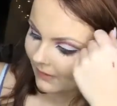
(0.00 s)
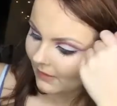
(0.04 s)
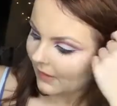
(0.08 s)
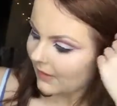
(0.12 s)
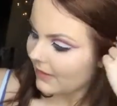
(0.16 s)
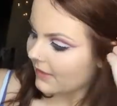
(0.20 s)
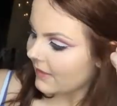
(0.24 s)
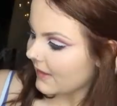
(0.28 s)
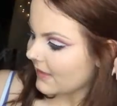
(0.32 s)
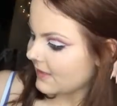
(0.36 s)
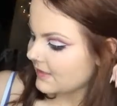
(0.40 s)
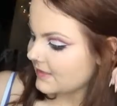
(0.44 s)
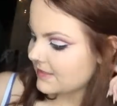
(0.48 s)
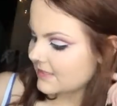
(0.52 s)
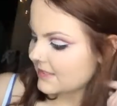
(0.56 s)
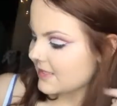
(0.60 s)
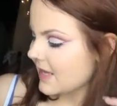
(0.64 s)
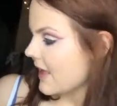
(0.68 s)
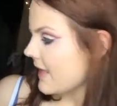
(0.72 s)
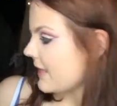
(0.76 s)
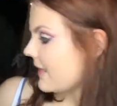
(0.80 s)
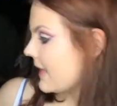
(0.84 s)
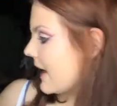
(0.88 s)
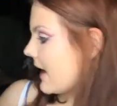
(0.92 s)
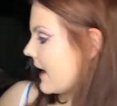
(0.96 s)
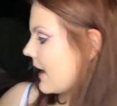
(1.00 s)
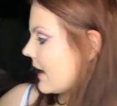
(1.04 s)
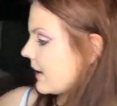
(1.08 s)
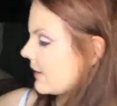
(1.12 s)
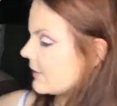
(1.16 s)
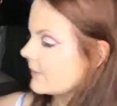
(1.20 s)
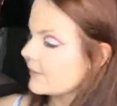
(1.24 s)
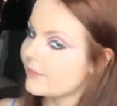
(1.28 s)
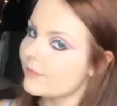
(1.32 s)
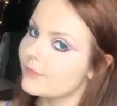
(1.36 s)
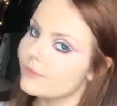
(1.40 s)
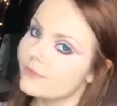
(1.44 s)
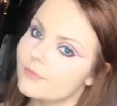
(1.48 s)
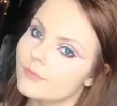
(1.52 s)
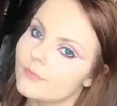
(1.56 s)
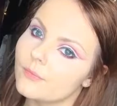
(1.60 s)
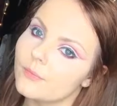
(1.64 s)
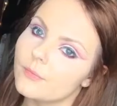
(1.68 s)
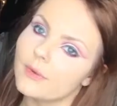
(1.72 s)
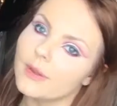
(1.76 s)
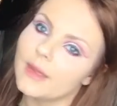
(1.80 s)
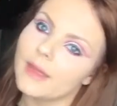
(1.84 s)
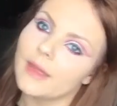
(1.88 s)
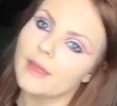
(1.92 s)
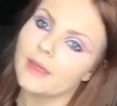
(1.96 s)
And then set that
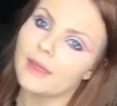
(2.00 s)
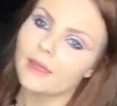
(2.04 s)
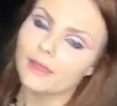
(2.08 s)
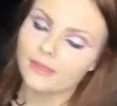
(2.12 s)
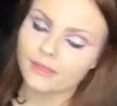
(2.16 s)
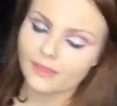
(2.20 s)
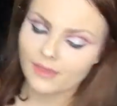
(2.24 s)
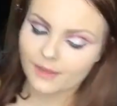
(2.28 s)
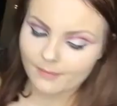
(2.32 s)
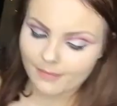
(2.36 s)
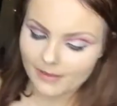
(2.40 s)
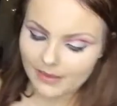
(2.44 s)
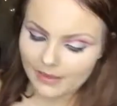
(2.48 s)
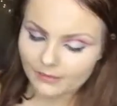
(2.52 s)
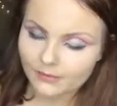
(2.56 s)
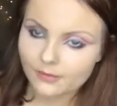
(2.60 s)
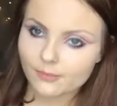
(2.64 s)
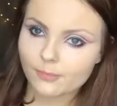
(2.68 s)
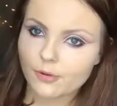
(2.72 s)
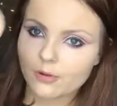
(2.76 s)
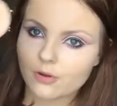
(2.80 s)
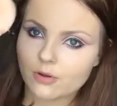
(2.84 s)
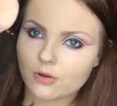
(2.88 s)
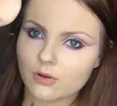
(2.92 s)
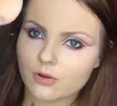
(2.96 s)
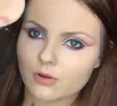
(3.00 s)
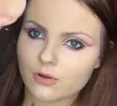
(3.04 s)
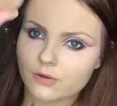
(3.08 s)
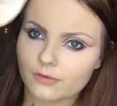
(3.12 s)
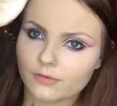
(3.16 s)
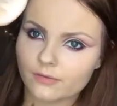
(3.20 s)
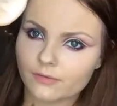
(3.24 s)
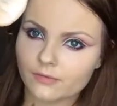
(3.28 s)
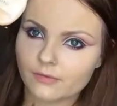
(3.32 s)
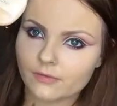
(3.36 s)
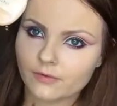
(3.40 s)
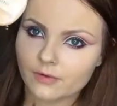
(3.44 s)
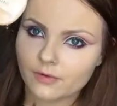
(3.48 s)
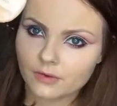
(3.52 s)
with a powder puff.